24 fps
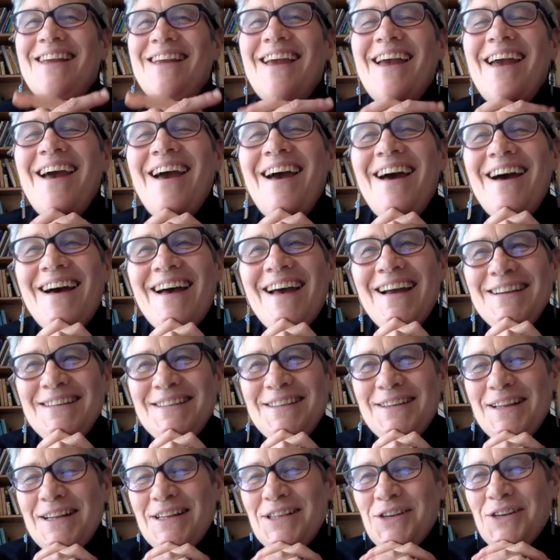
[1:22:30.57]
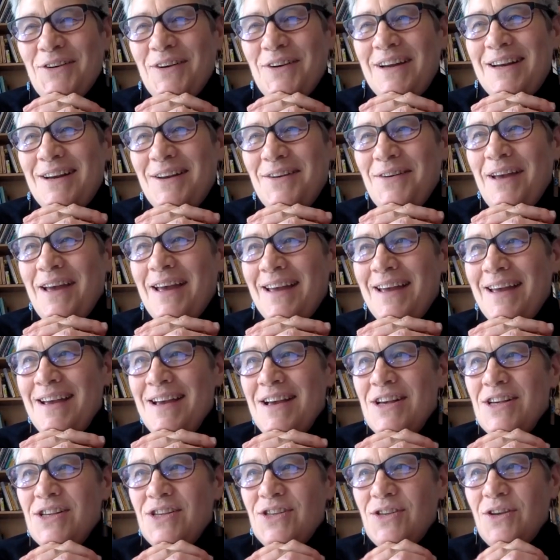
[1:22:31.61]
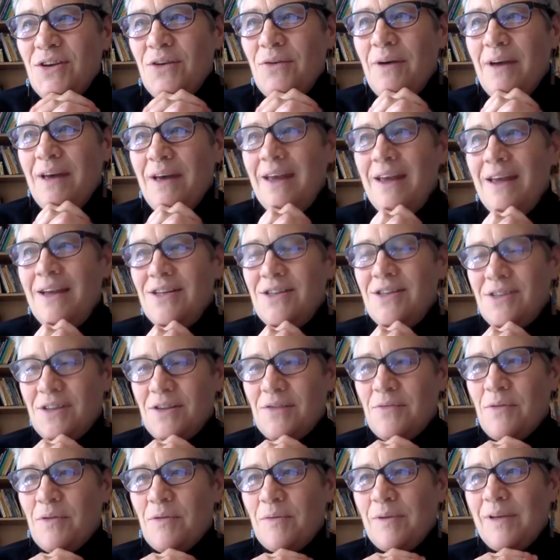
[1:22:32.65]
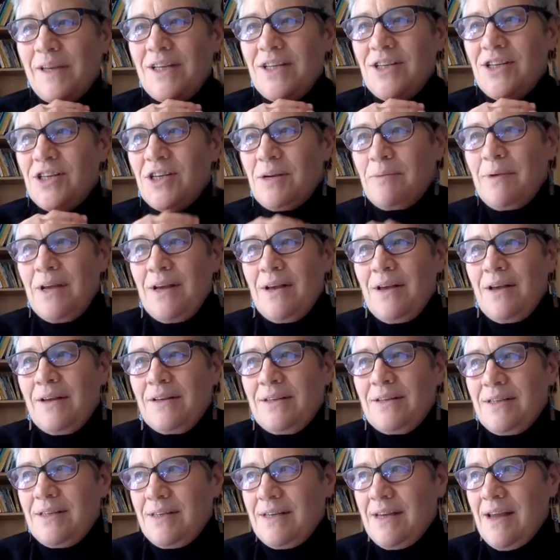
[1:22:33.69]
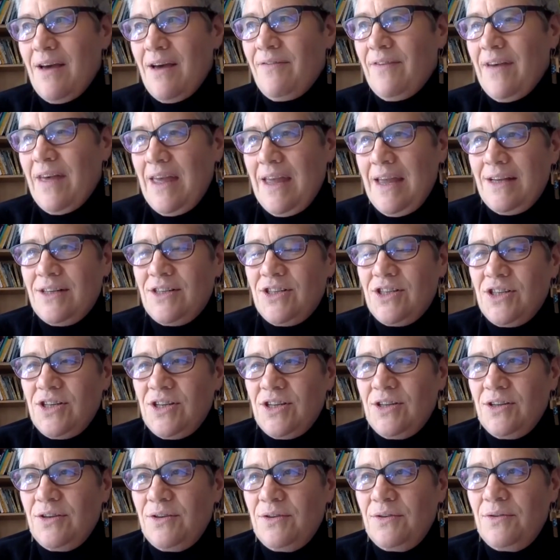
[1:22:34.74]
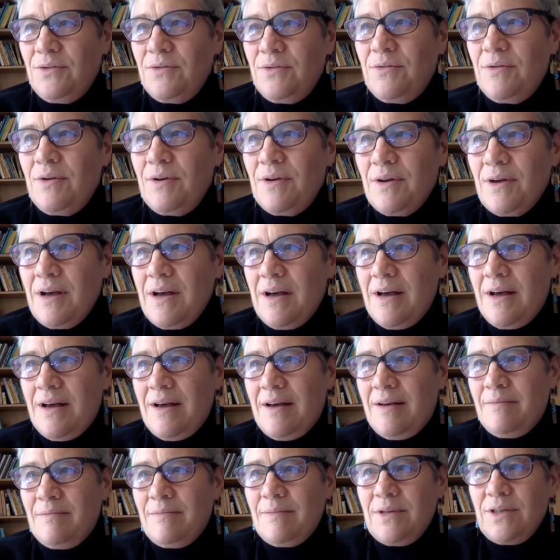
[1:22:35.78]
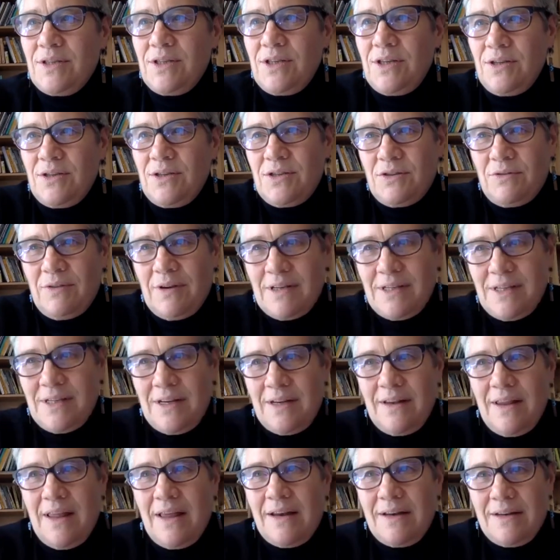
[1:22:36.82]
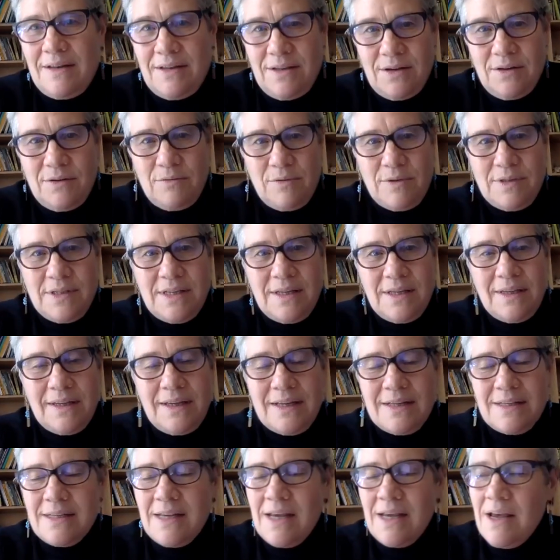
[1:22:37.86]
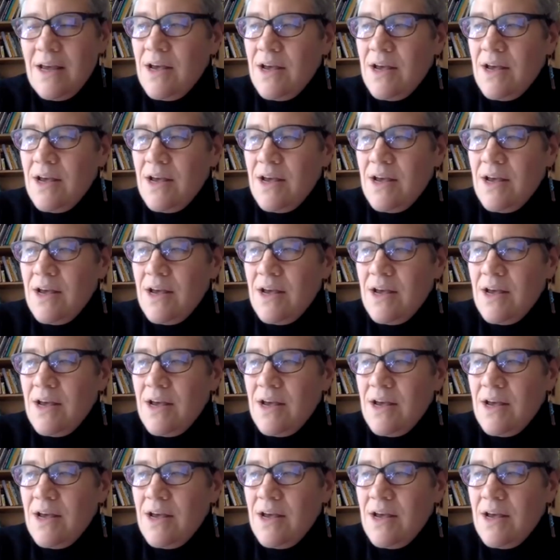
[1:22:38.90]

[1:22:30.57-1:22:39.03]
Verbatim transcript: Yeah, actually, that's great. Okay. So, age, the, the relationship of age to um, to stress and then to resilience.